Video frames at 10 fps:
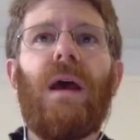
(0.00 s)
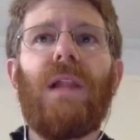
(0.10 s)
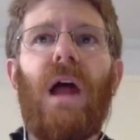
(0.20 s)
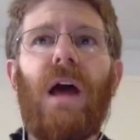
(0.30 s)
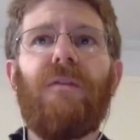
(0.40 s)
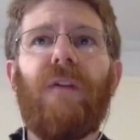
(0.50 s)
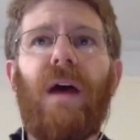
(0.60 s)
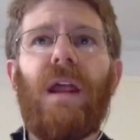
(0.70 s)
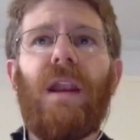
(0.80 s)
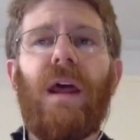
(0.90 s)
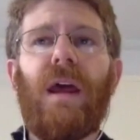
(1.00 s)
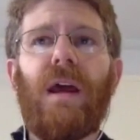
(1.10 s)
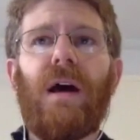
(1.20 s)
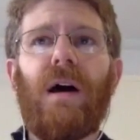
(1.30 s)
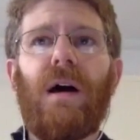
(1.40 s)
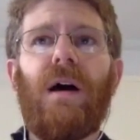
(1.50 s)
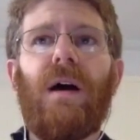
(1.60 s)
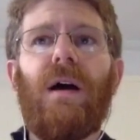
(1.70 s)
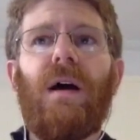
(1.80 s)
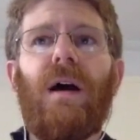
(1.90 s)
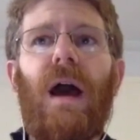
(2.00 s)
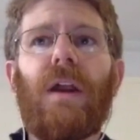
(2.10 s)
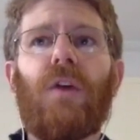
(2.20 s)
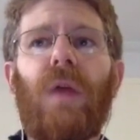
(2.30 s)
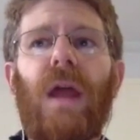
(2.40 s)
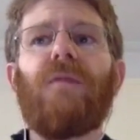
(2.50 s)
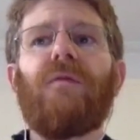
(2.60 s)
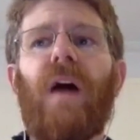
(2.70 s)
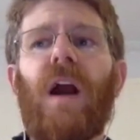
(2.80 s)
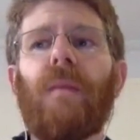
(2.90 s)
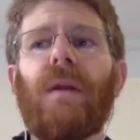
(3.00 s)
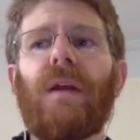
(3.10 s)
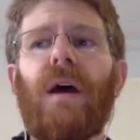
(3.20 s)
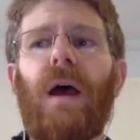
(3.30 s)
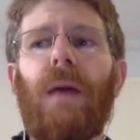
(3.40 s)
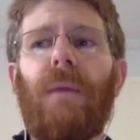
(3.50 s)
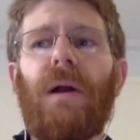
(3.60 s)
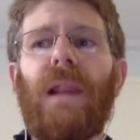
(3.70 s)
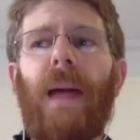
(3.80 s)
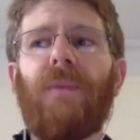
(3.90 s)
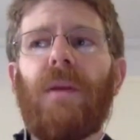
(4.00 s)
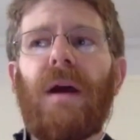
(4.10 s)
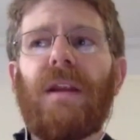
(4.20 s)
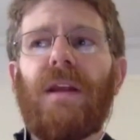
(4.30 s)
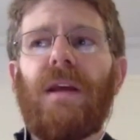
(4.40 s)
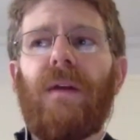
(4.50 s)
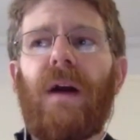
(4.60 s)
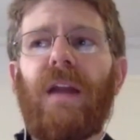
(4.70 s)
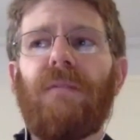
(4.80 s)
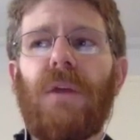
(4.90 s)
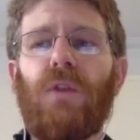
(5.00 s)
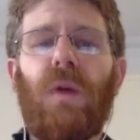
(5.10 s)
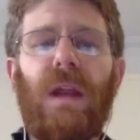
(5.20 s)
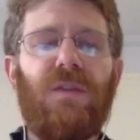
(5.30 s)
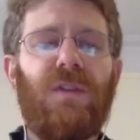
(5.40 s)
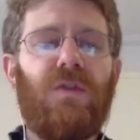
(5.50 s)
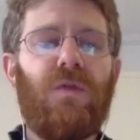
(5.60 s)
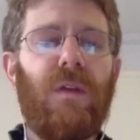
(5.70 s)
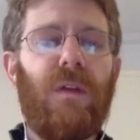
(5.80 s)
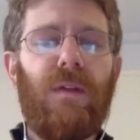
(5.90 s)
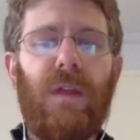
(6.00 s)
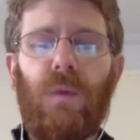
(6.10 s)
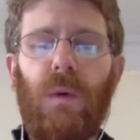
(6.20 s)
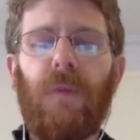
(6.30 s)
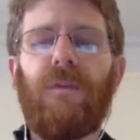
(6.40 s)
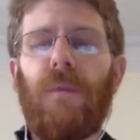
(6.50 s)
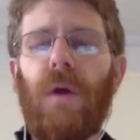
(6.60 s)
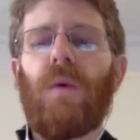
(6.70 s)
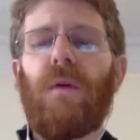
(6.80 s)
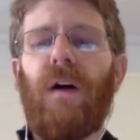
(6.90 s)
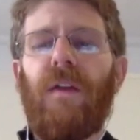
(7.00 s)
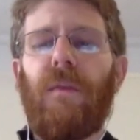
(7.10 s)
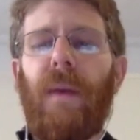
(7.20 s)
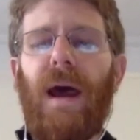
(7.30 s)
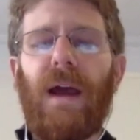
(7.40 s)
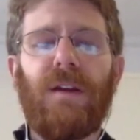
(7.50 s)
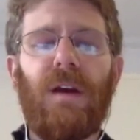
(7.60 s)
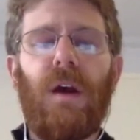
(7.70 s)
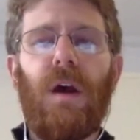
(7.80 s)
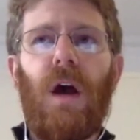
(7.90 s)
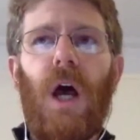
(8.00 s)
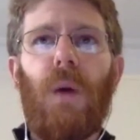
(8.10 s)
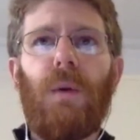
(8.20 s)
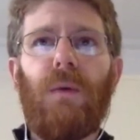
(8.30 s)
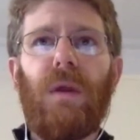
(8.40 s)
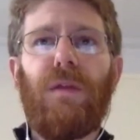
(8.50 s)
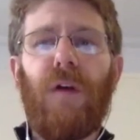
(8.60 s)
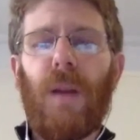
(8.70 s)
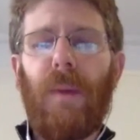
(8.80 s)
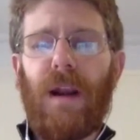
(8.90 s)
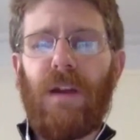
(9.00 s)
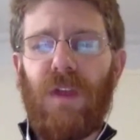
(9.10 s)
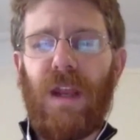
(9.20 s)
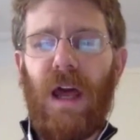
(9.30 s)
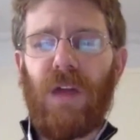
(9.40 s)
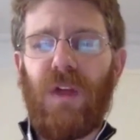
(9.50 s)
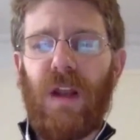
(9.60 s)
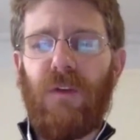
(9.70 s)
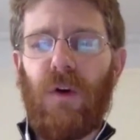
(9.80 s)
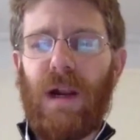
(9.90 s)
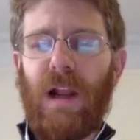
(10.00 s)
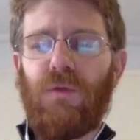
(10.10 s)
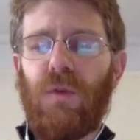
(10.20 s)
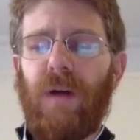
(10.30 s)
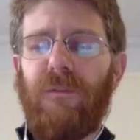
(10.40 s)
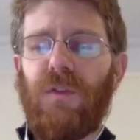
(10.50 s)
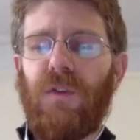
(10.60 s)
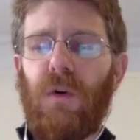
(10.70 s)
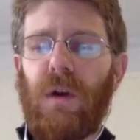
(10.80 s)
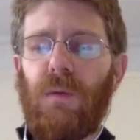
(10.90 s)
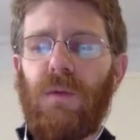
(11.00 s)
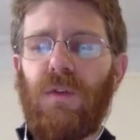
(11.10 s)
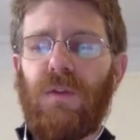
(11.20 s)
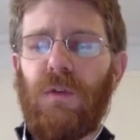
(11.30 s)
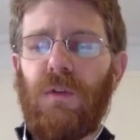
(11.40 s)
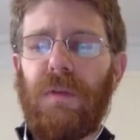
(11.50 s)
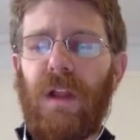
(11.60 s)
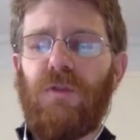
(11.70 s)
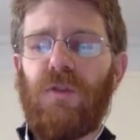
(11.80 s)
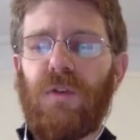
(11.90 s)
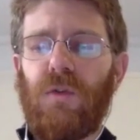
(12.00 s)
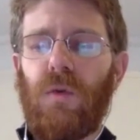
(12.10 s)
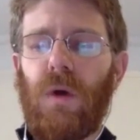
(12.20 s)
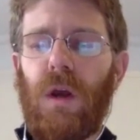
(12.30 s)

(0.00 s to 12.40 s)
life and a creative environment at Bell Labs and MIT in the kind of mid-20th century that we weren't familiar with off the bat. We really thought about it as getting outside of our intellectual comfort zone. It was a pleasure to